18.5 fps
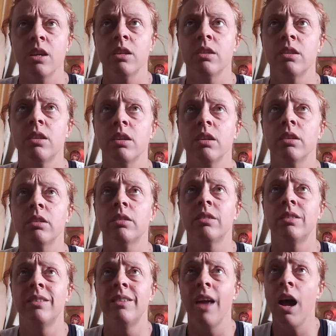The
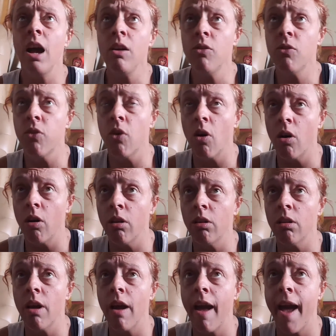
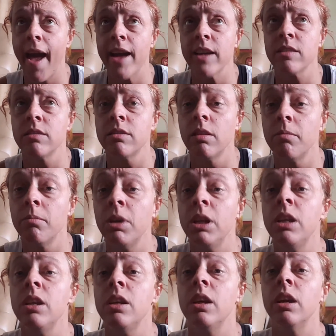devil has
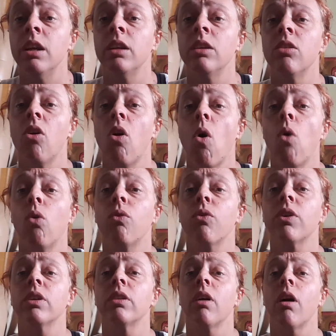dominion
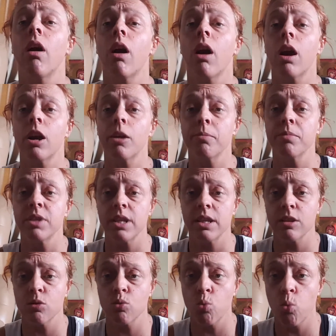over the herbs
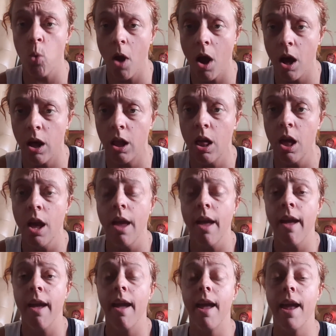as well,
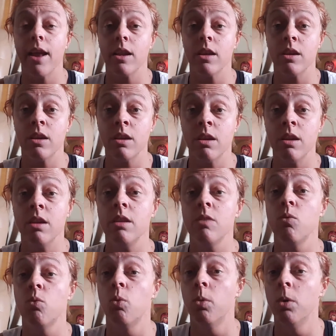and
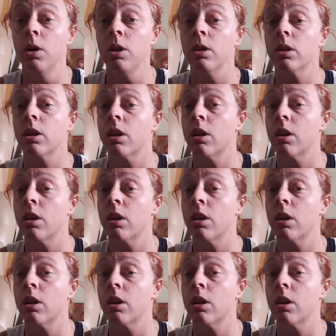he will